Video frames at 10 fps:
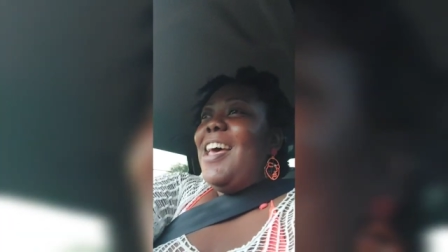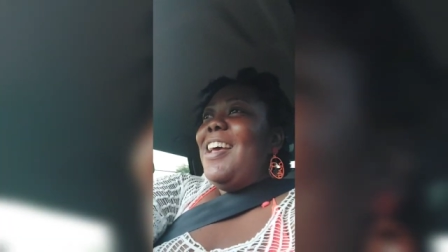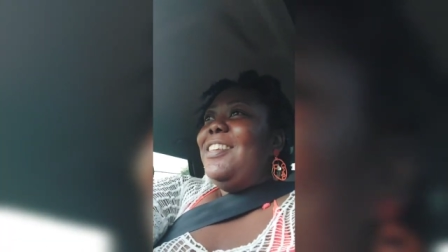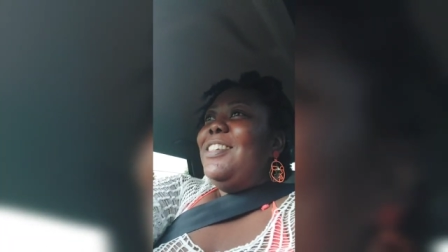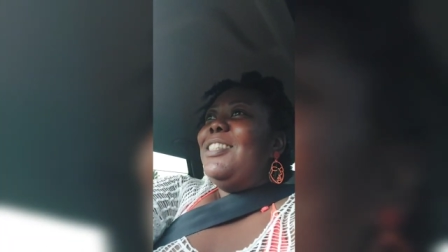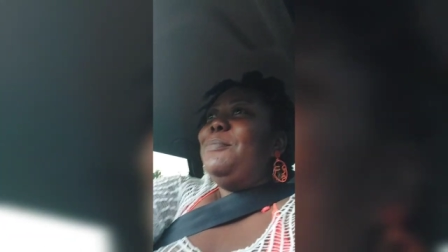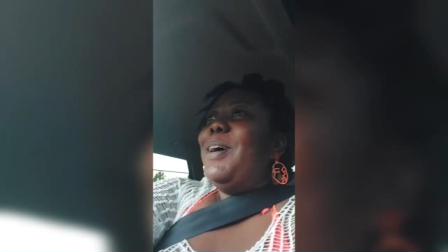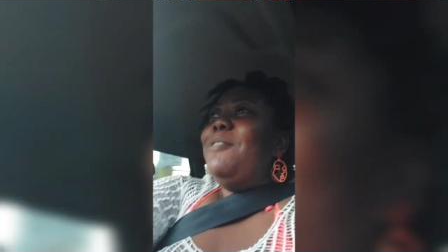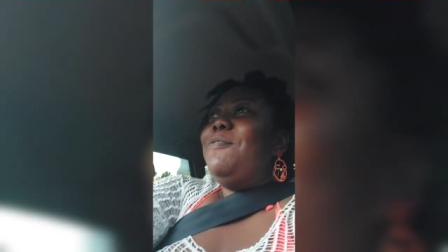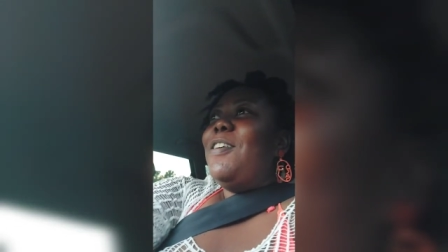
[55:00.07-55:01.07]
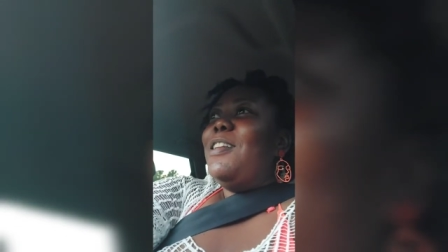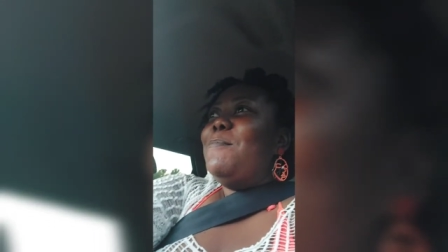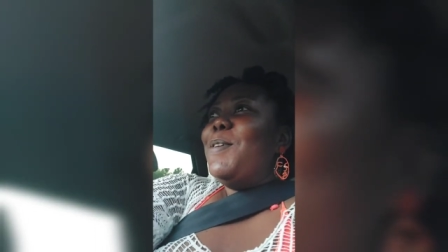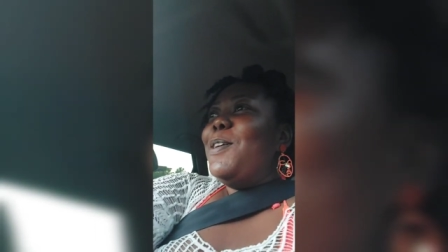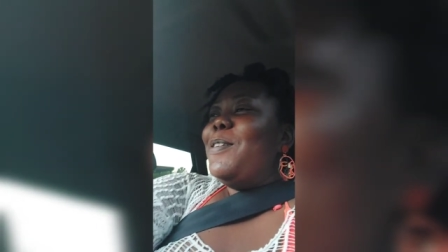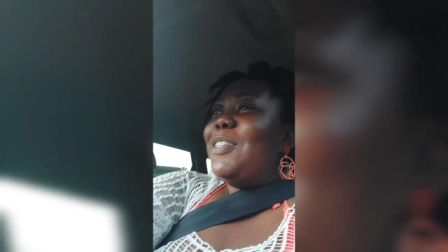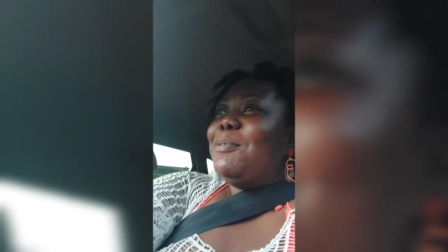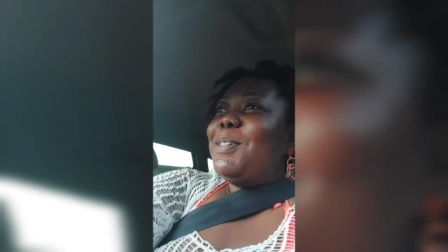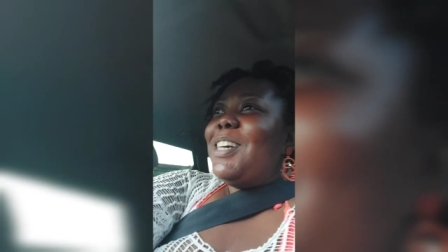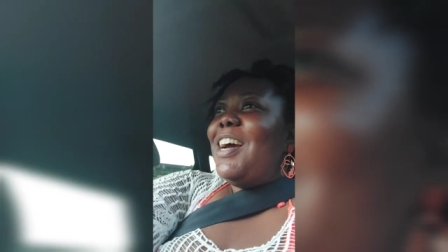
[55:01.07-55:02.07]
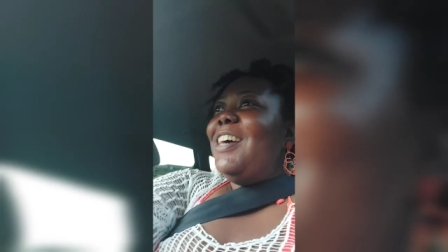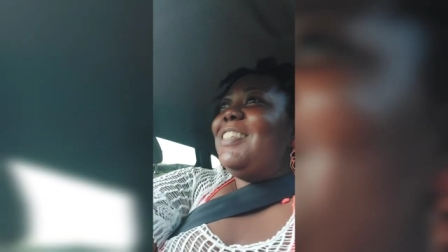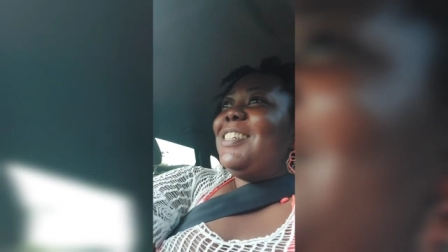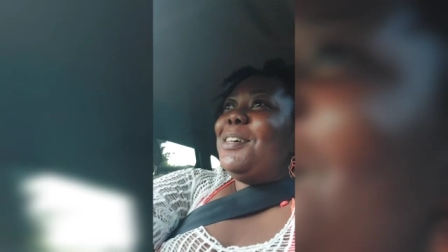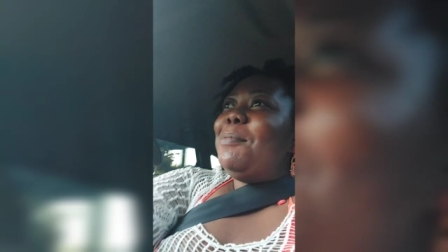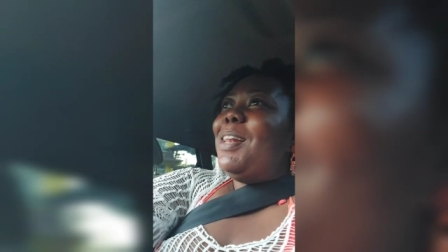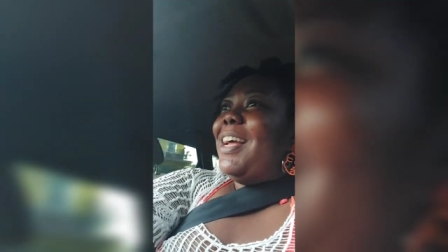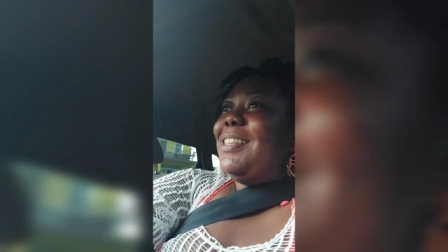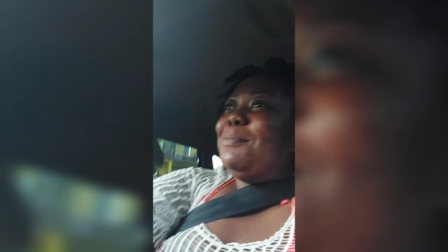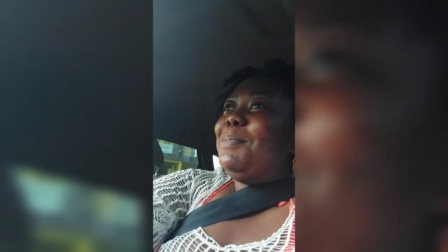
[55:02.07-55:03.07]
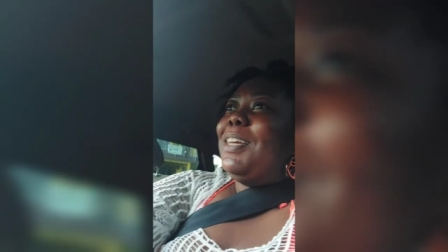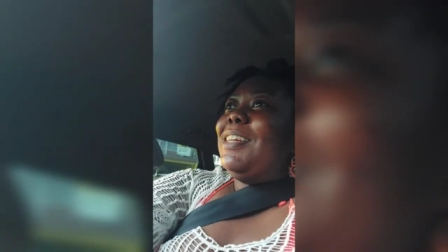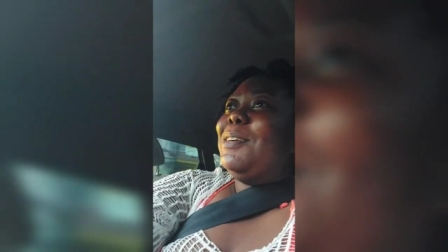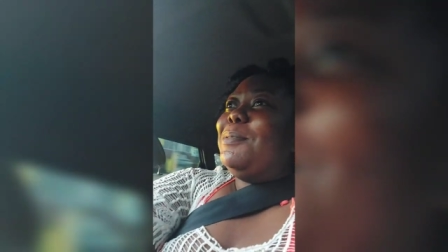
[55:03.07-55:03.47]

Anyways, man, follow me out to my car and check down my license plate